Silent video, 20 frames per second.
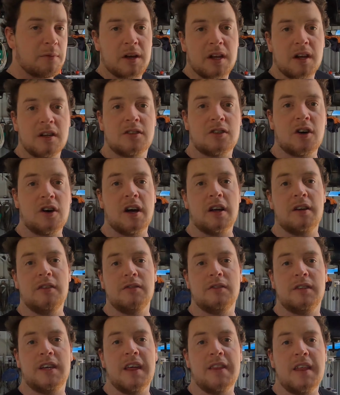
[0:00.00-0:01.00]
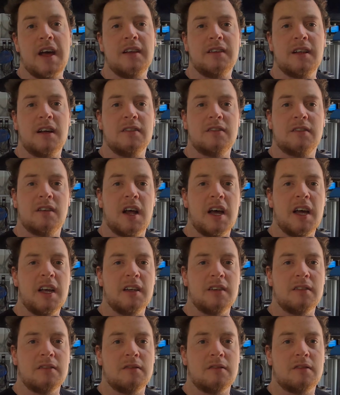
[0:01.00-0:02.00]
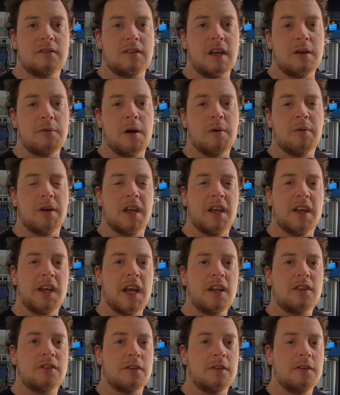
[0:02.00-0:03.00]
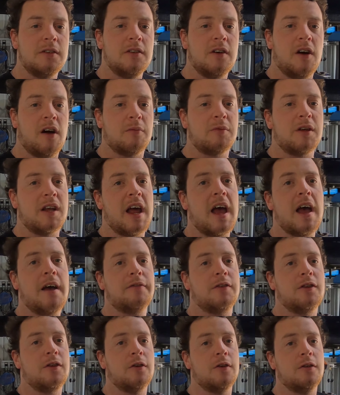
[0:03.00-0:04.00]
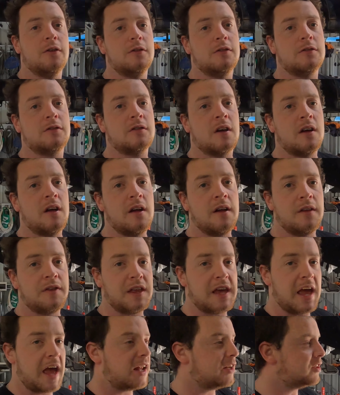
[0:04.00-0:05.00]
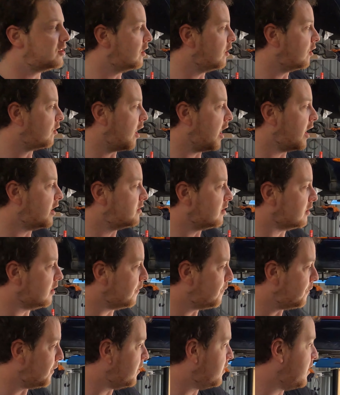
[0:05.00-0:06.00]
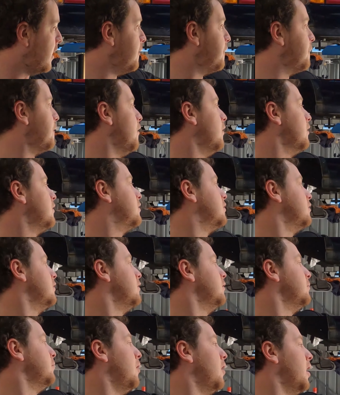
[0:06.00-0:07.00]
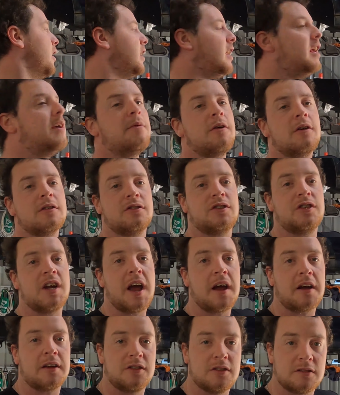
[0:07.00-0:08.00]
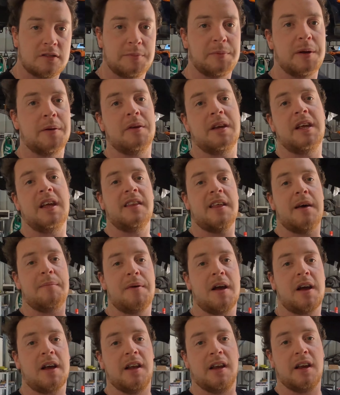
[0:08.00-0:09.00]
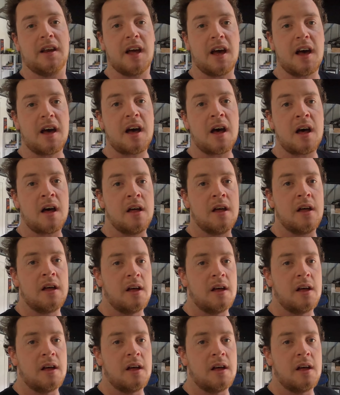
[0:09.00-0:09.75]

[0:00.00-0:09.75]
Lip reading: we're gonna try and get that done today and see where we can get to. I'm gonna have to use the engine crane to lift the diff onto my gearbox jack just to be able to get that back in the car.